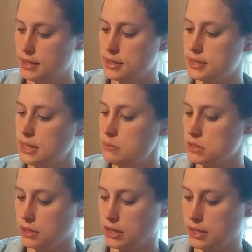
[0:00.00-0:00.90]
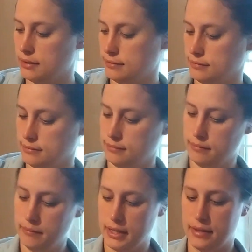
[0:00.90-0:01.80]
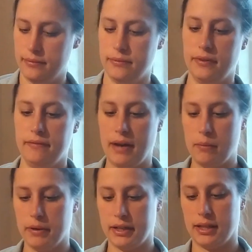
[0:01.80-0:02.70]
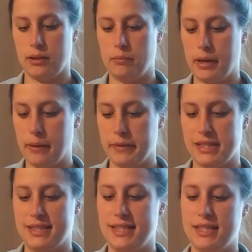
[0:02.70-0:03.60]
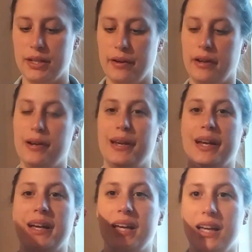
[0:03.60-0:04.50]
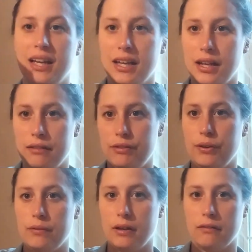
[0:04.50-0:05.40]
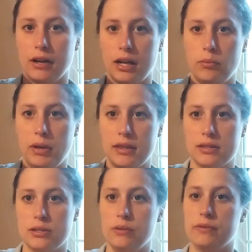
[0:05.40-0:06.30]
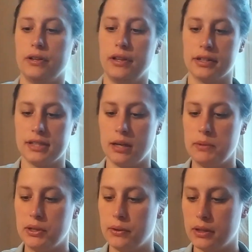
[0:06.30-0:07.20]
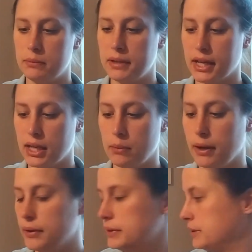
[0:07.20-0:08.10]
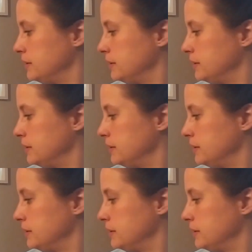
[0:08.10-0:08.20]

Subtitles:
The seams are good, but the fabric and the bum is deteriorating. If you've ever had a bathing suit for a long time, you know what I'm talking about.